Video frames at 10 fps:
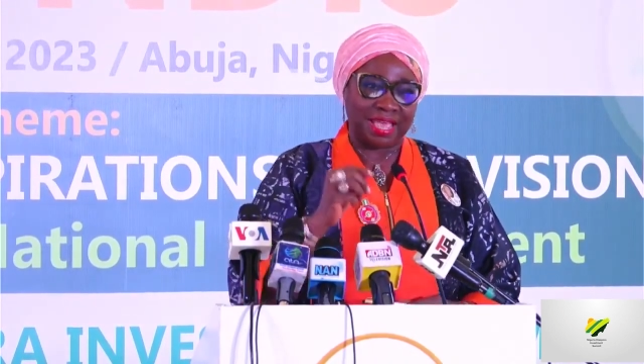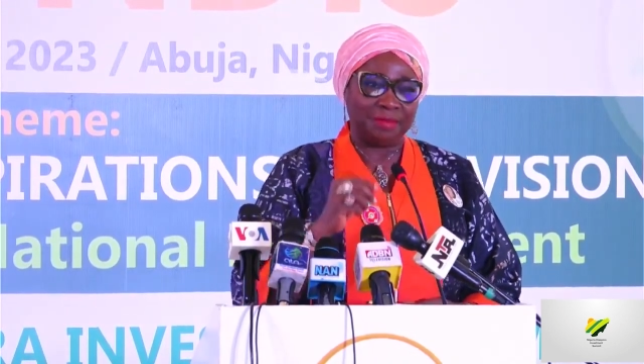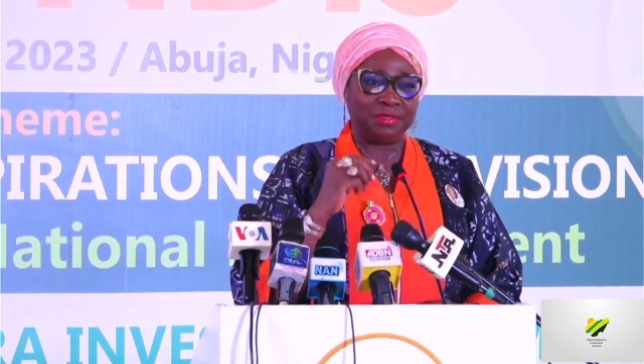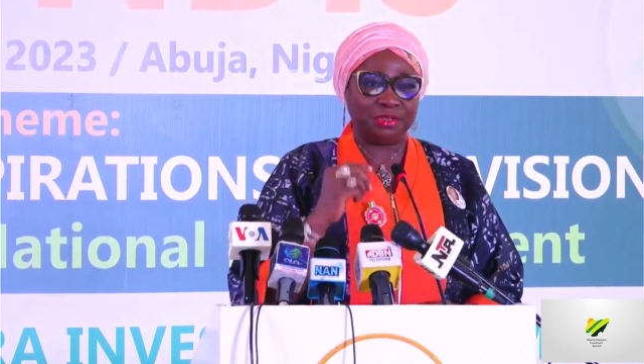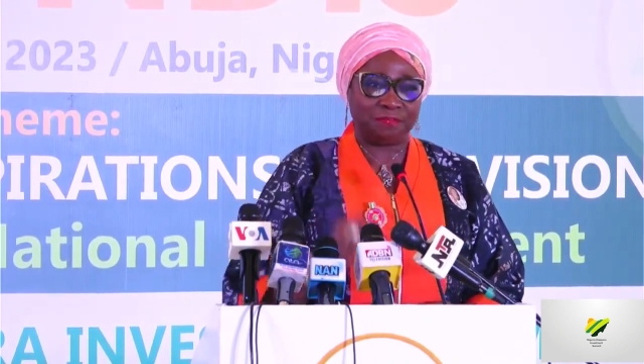
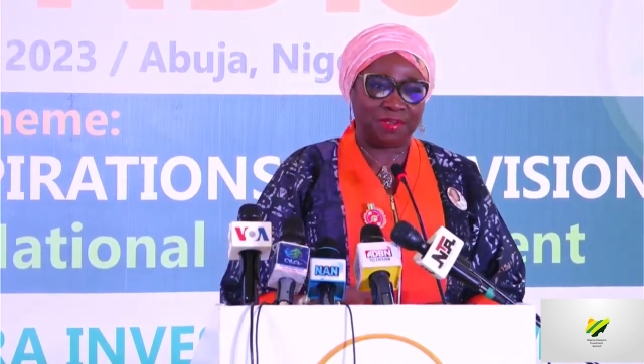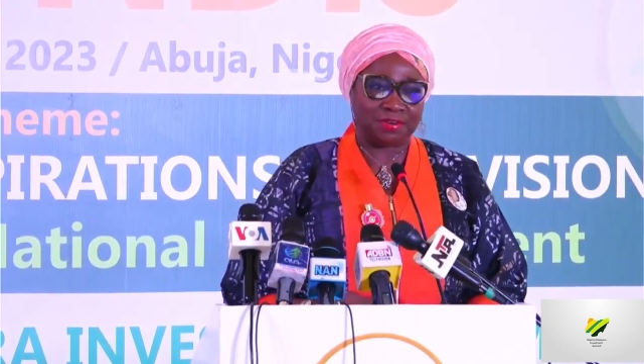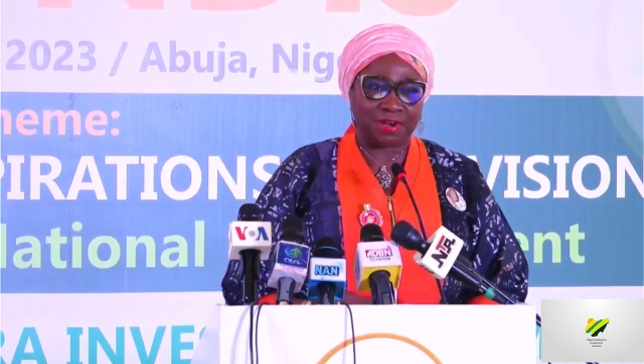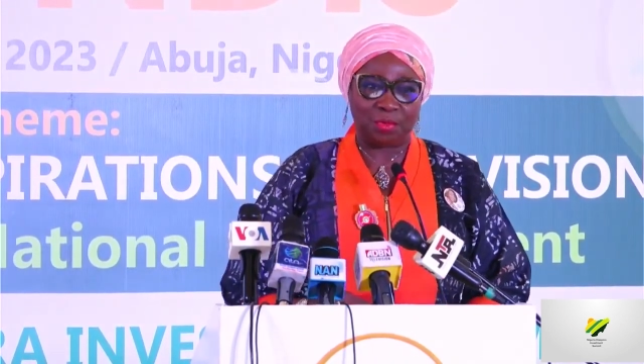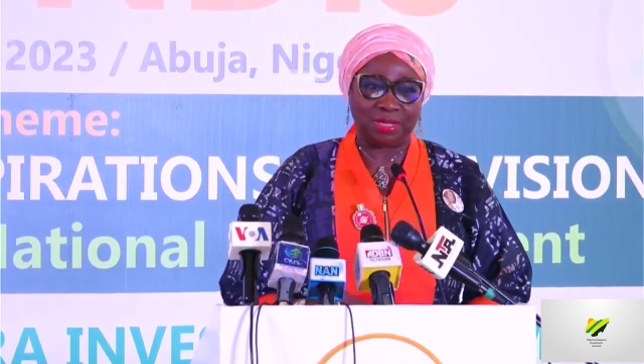MD of
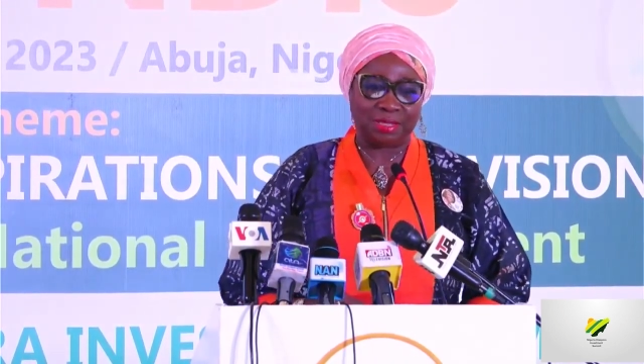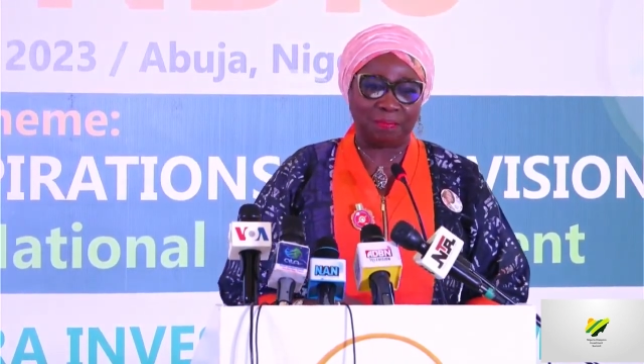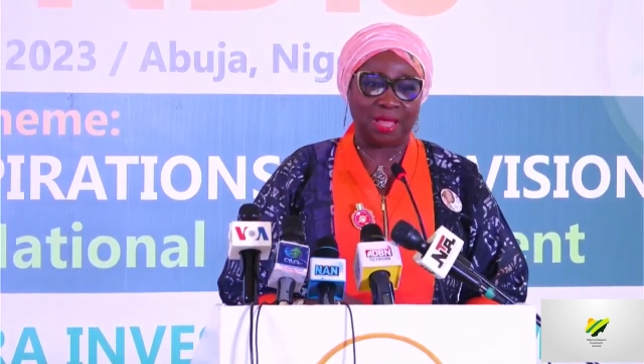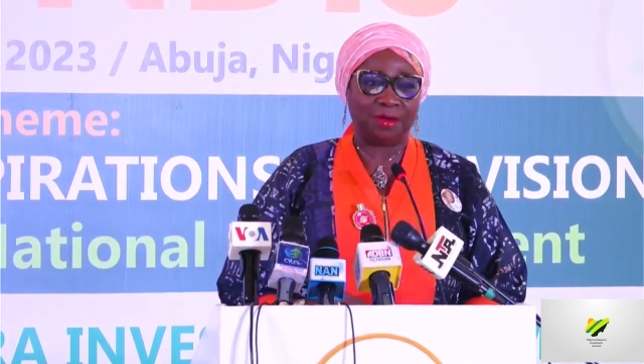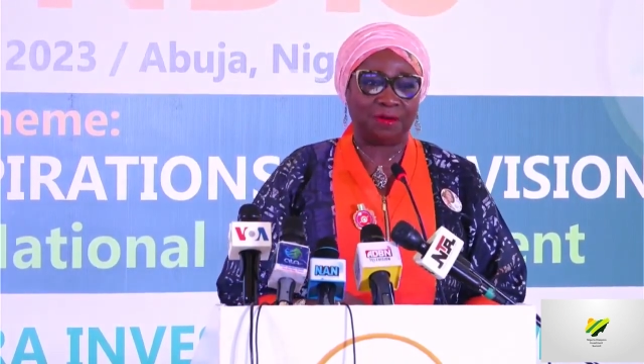Federal
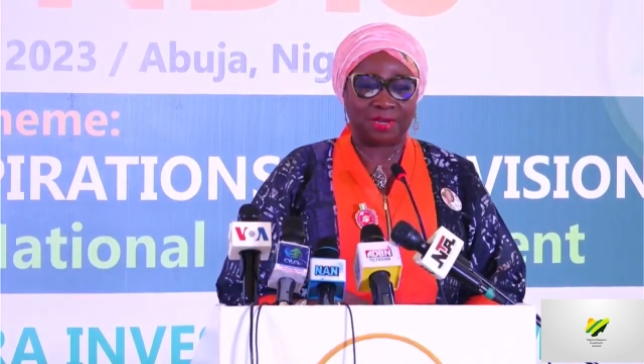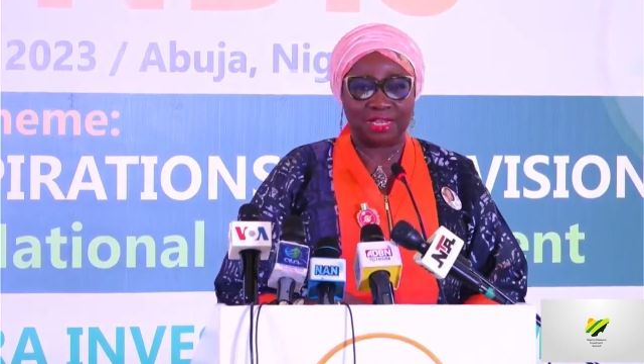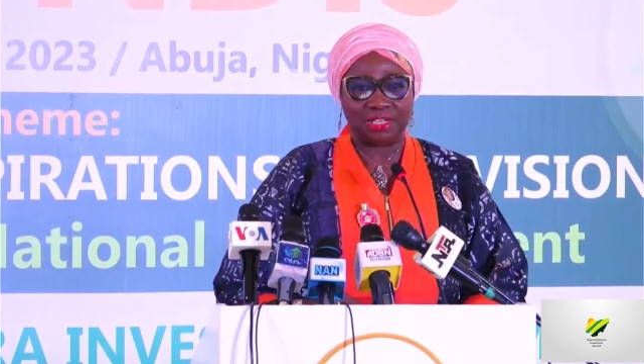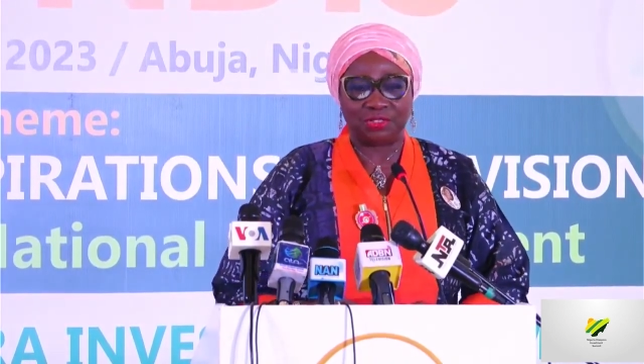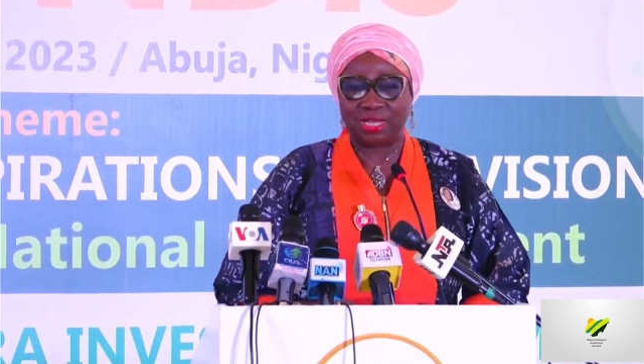Mortgage Bank of
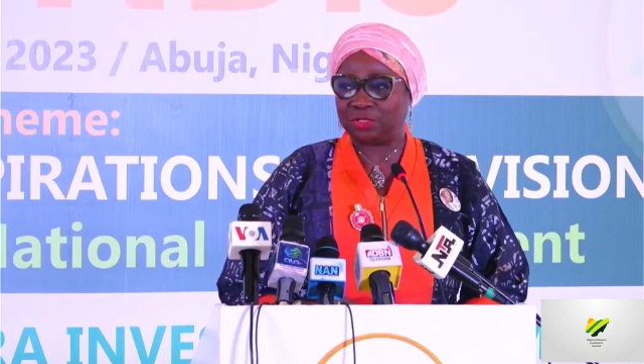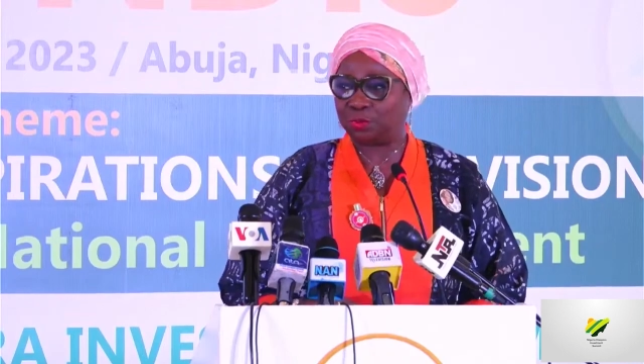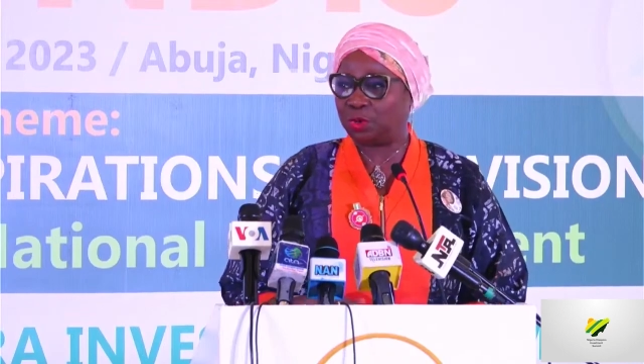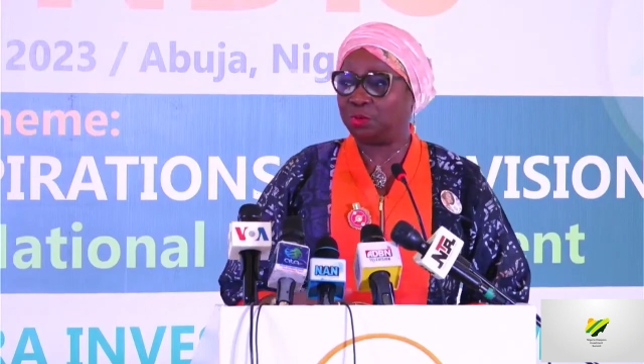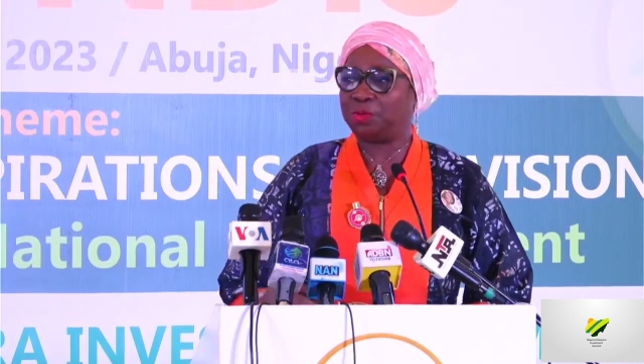Nigeria is
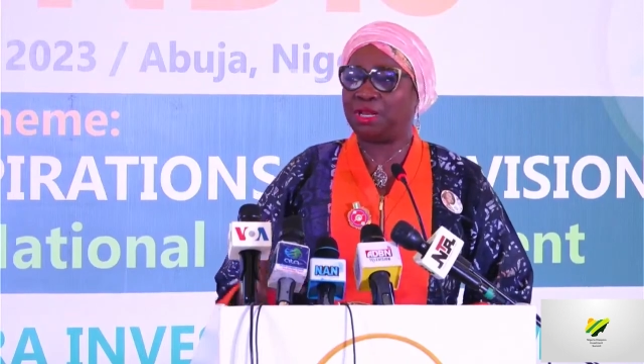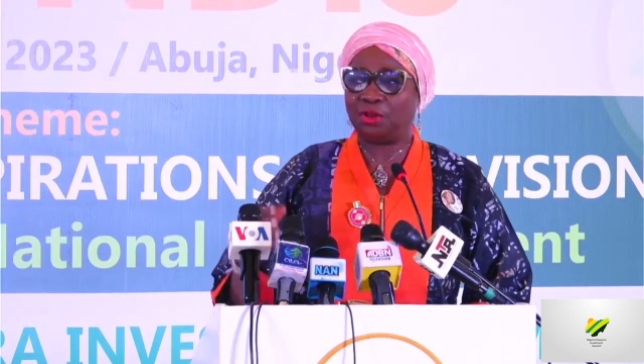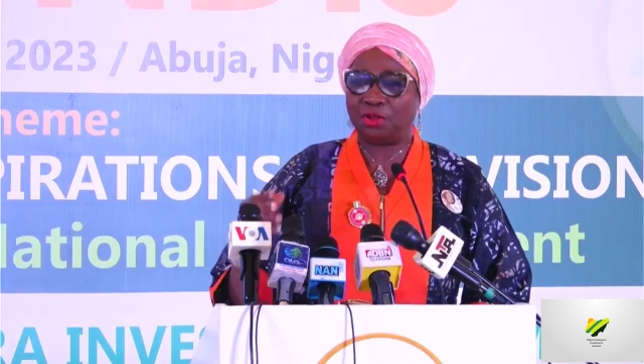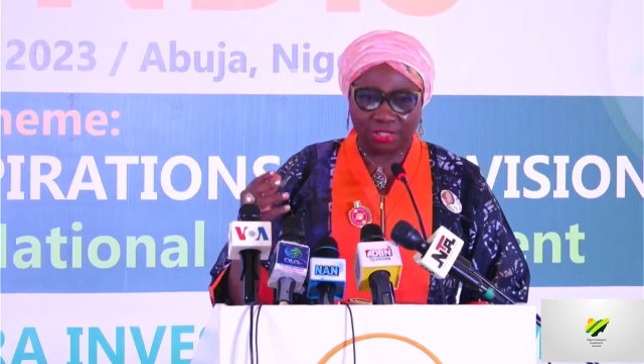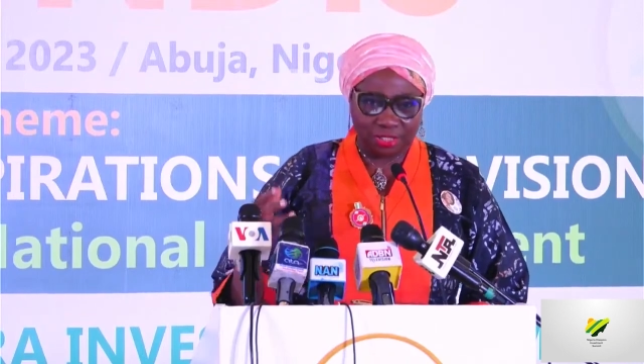what we'll be
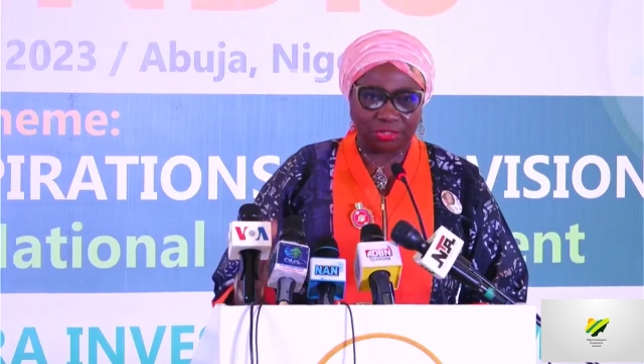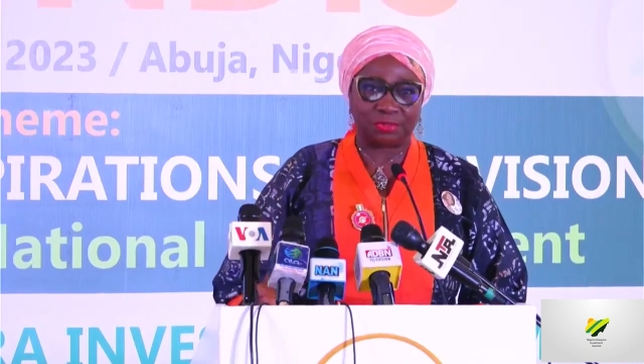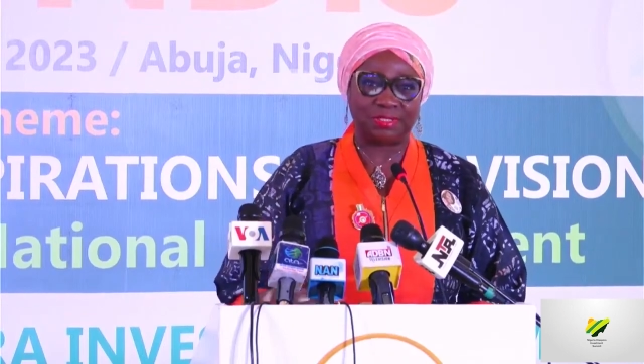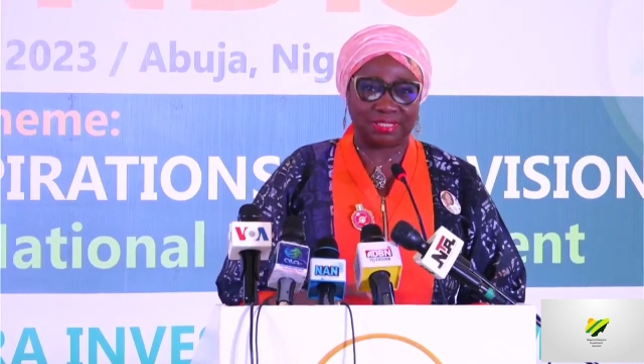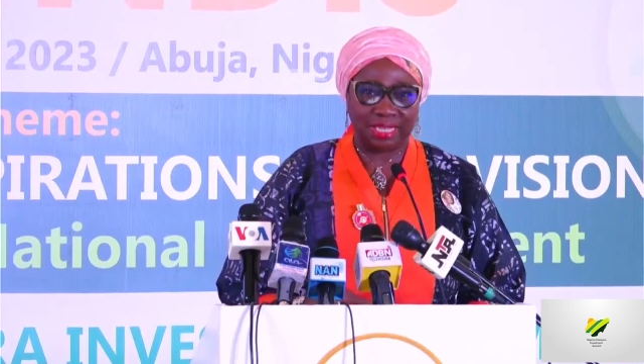launching
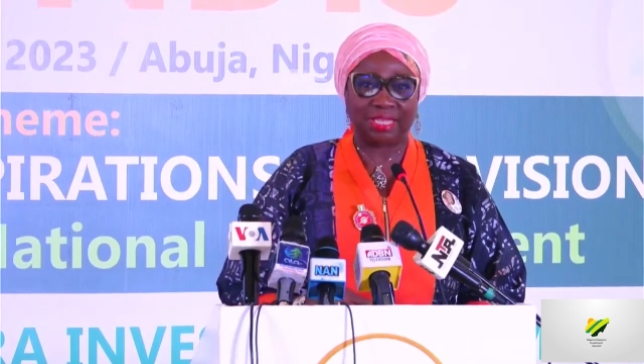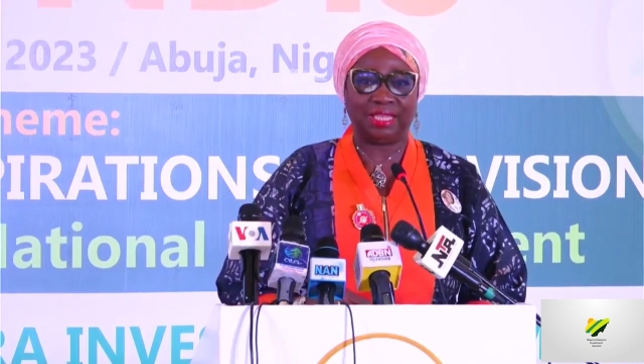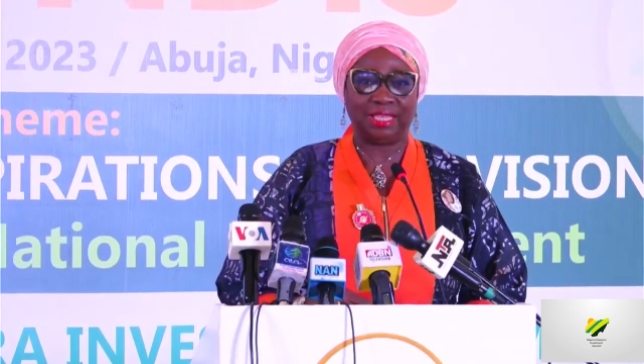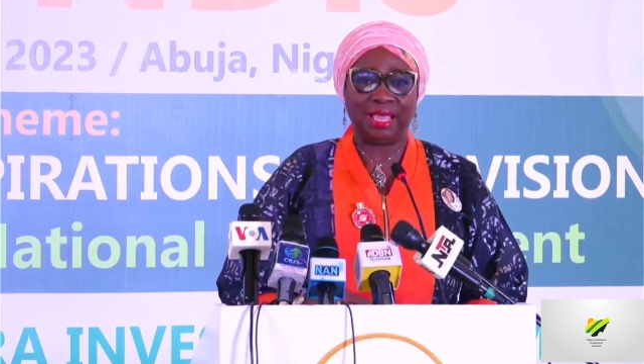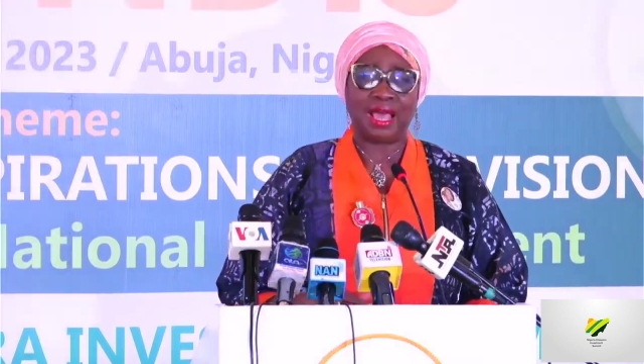today,